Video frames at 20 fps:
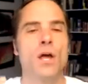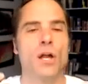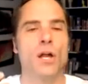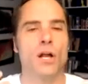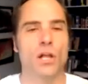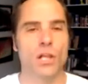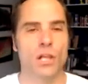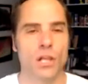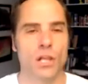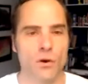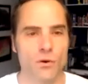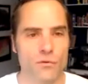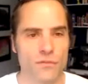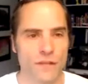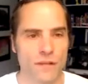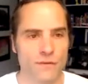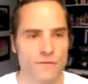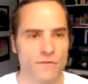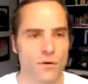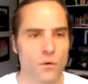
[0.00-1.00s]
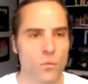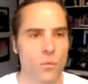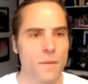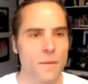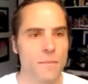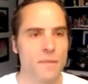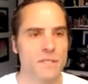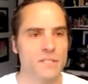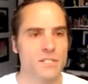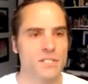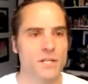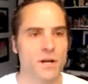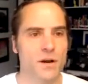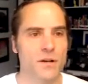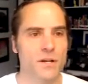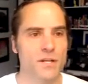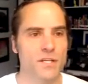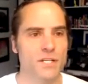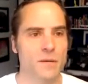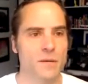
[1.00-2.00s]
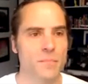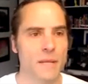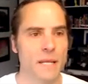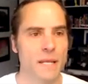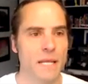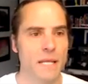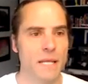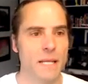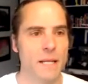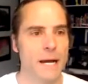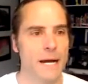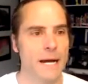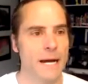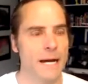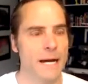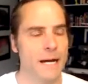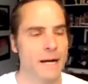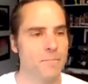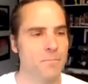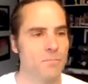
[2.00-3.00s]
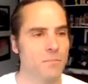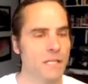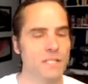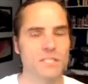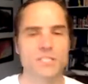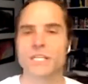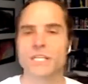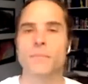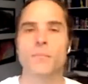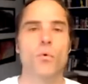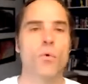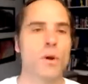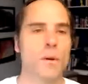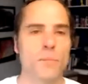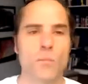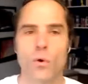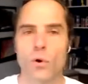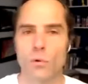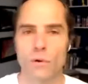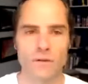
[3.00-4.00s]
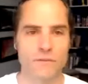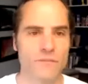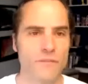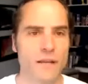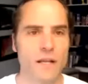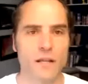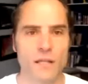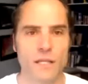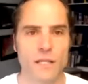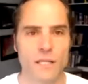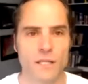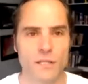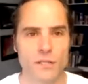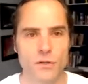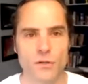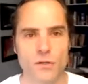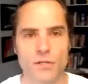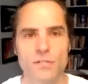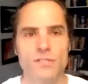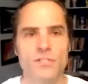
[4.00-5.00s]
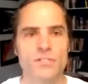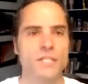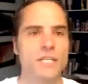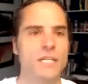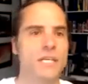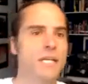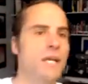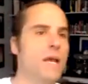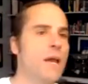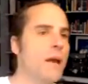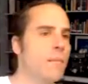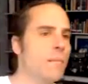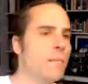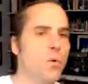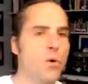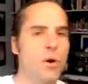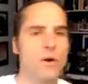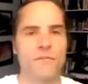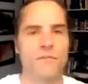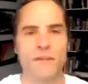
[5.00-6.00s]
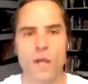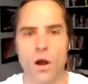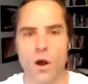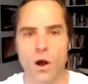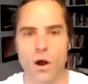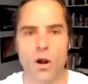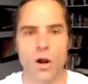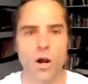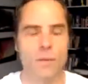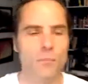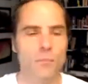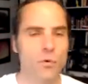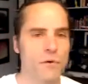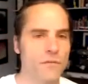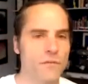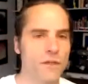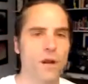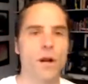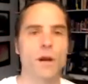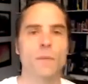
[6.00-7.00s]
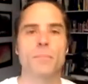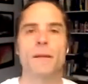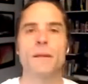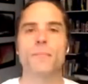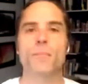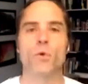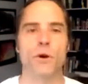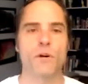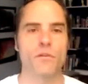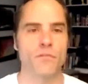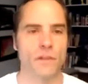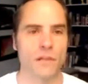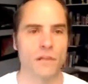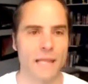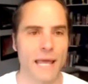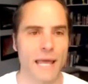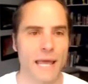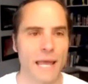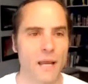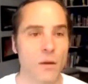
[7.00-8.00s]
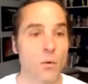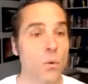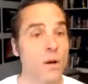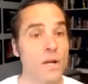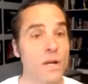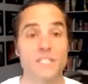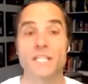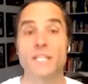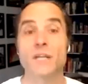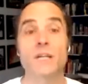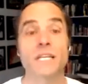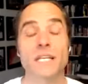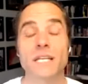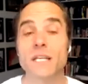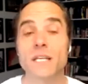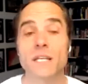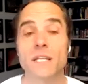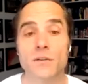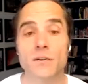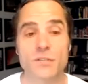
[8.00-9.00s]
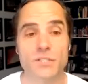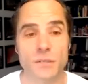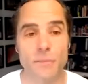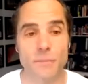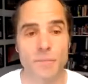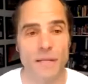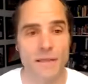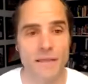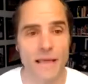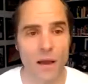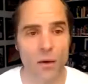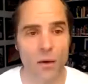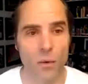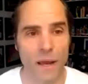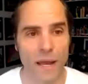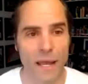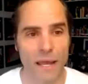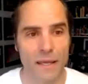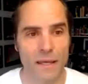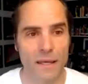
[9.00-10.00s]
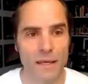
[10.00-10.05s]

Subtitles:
Clothing for women started to be, let's say, more and more revealing. You could see more of the arm, more of the armpit, more of the leg, whereas it didn't used to be that way.